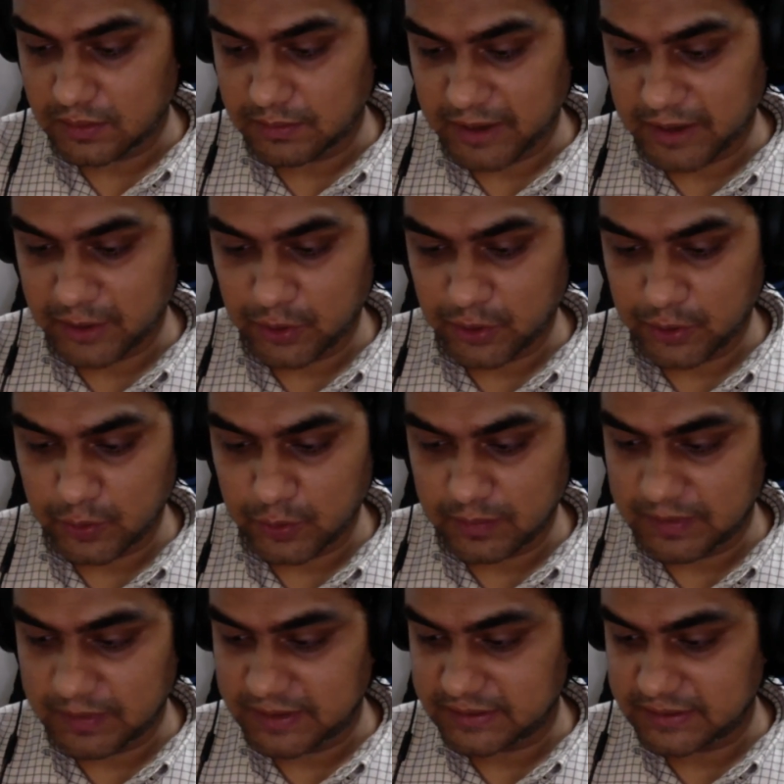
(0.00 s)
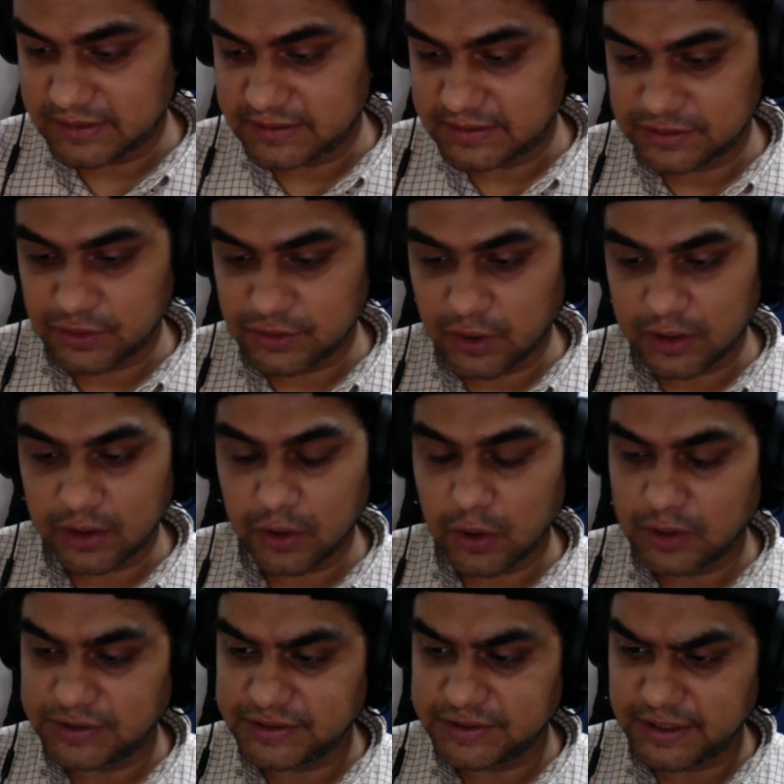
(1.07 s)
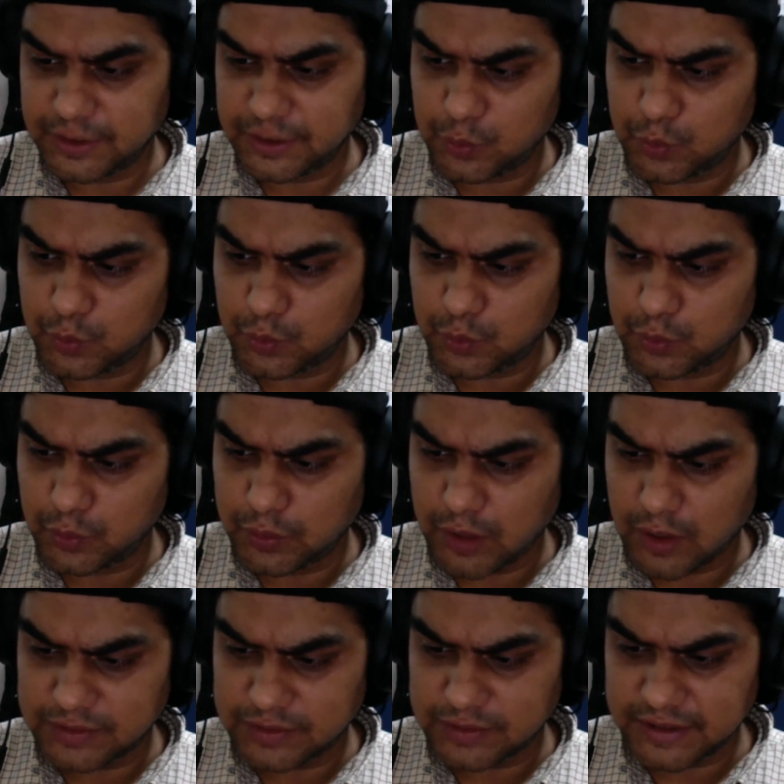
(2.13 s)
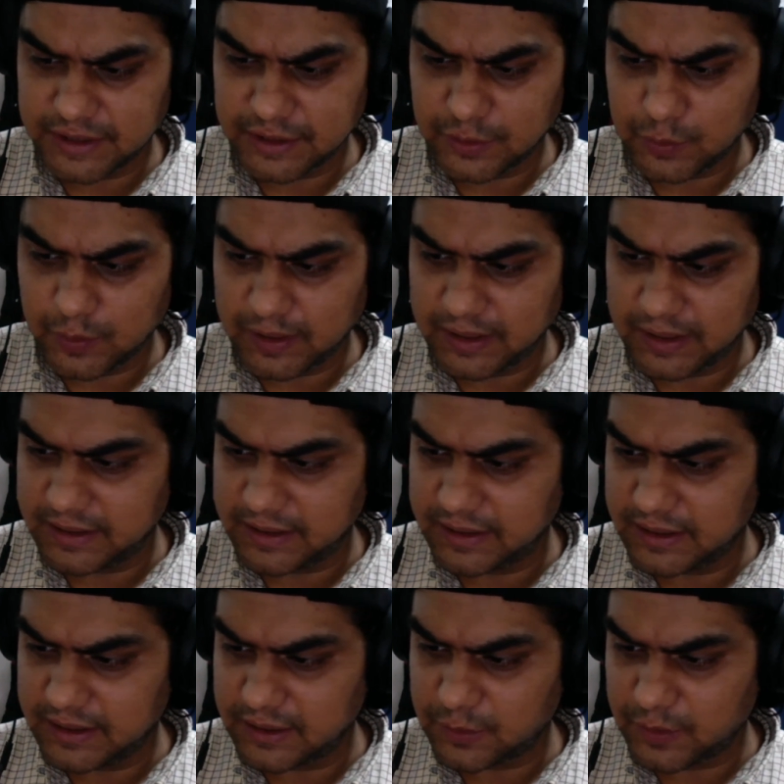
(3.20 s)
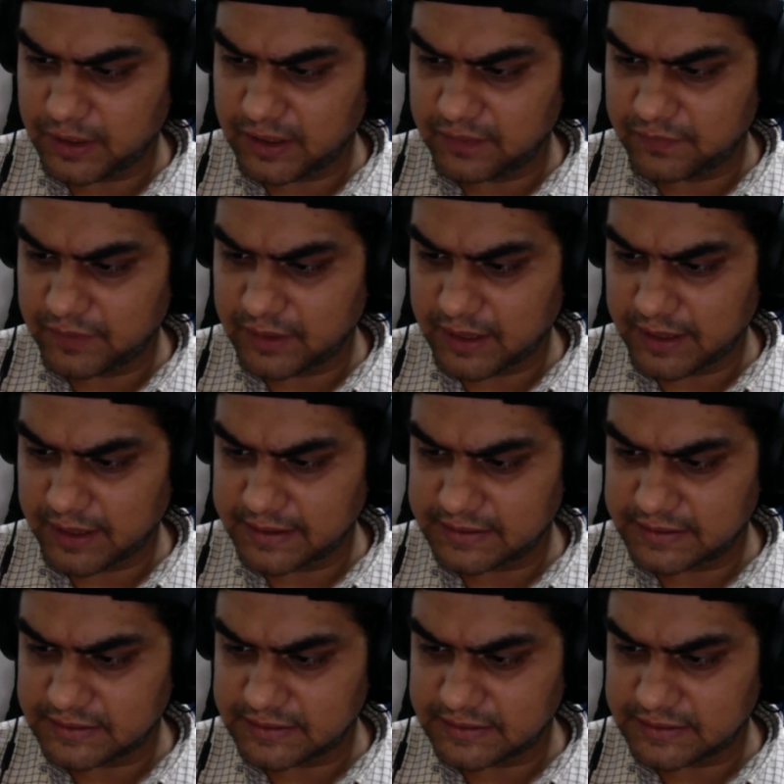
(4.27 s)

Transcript: microcontroller, but this got launched in 2020 or 21, I guess.